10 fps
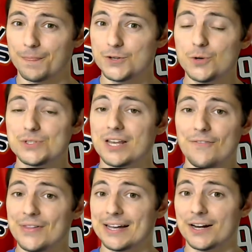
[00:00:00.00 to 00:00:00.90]
The dude's
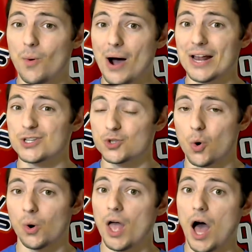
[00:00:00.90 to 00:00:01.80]
definitely going to go out and
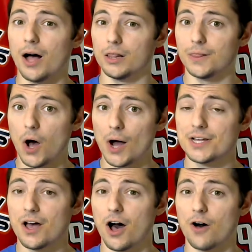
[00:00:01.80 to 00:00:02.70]
score a
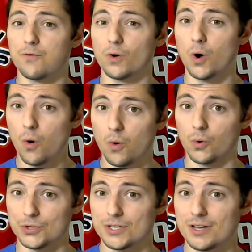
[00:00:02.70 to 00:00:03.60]
lot of
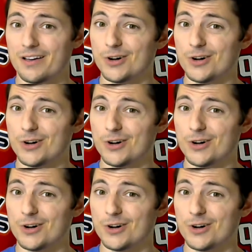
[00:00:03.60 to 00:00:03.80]
goals,